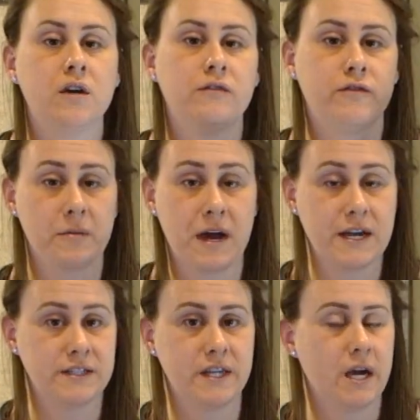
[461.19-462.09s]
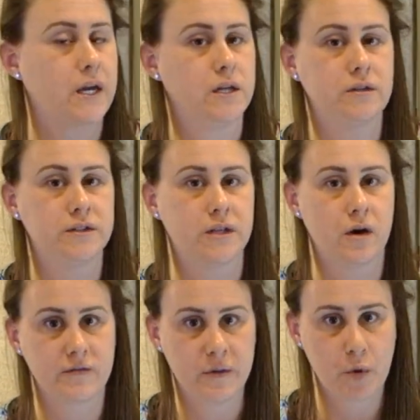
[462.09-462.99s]
For my AC, I can use the
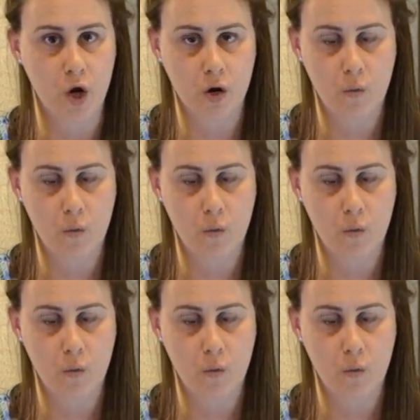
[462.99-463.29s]
RV park.